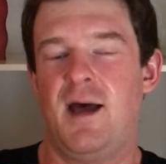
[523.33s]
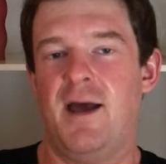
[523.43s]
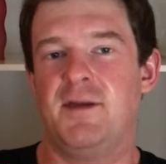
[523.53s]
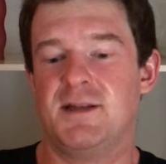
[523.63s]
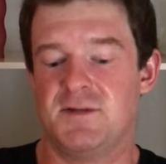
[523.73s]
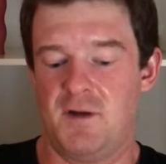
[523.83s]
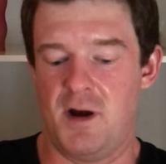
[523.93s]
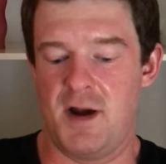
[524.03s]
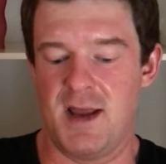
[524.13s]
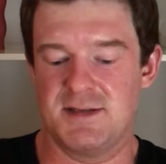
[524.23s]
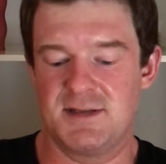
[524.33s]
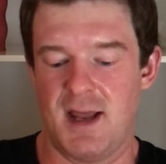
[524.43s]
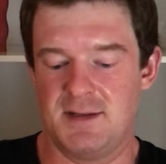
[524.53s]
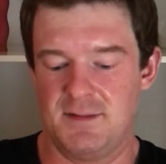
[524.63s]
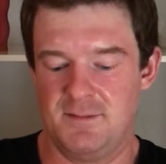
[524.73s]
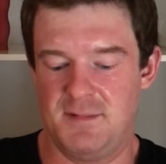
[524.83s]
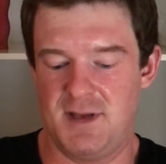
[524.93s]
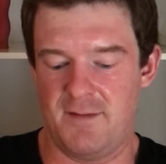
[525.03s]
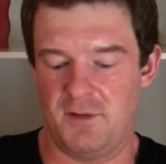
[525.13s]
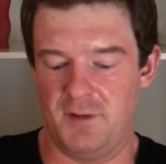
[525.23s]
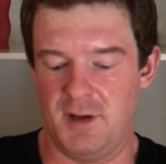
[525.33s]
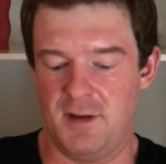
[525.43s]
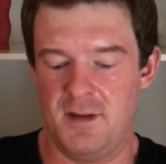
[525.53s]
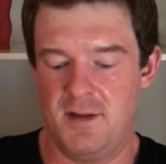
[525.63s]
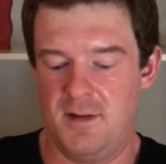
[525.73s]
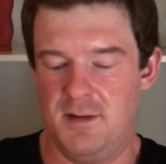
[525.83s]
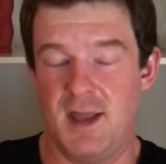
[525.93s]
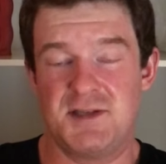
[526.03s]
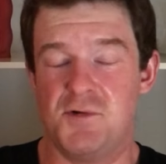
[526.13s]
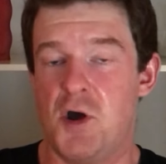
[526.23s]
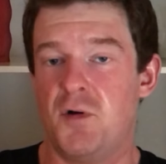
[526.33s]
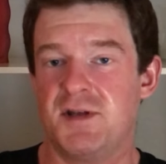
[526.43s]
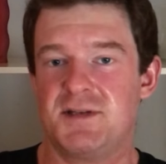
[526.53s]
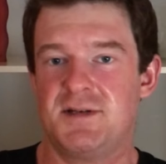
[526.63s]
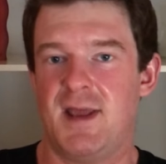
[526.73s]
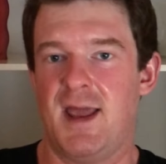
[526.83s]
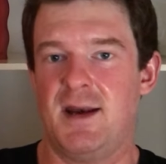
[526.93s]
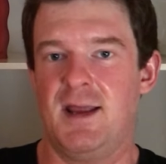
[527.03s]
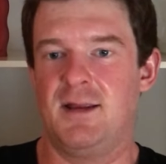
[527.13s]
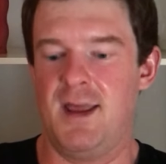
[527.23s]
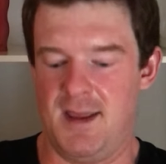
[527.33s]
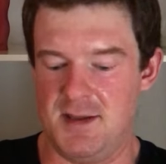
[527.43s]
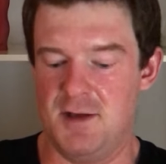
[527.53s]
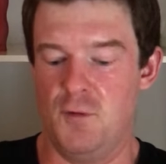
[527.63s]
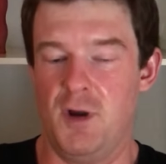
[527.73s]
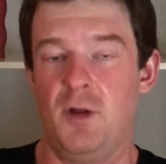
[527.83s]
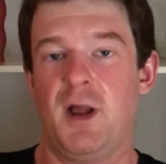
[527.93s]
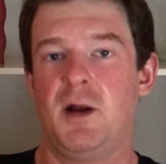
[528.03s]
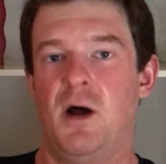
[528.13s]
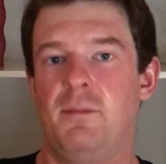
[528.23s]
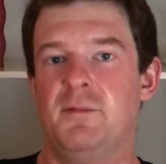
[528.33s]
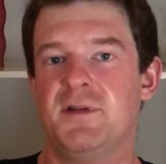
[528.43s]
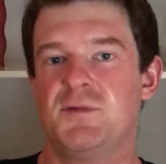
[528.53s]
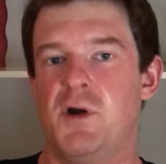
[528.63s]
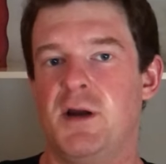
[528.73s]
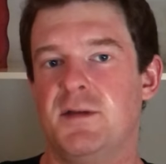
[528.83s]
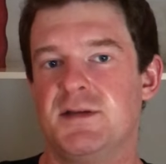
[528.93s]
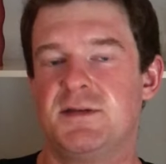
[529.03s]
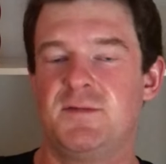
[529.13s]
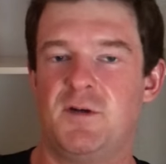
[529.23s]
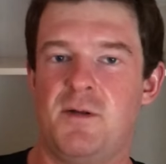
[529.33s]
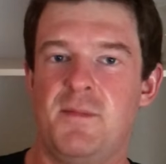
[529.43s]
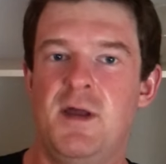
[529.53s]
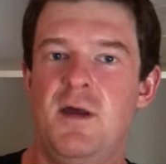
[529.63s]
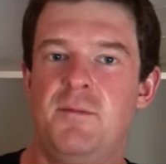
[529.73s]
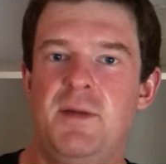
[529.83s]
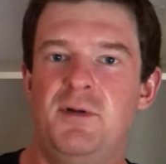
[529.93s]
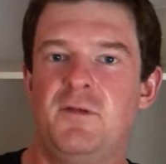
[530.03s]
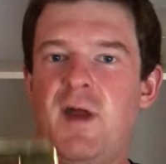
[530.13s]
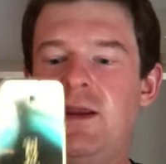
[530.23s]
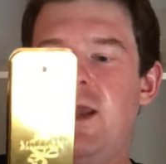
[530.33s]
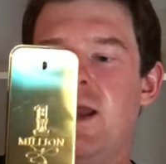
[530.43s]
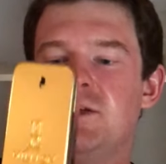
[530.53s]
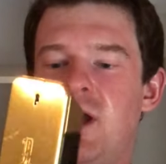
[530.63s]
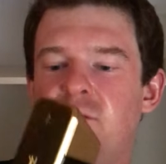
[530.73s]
I think it's a very nice scent, definitely gets you noticed, and you will get compliments wearing this from people of any age.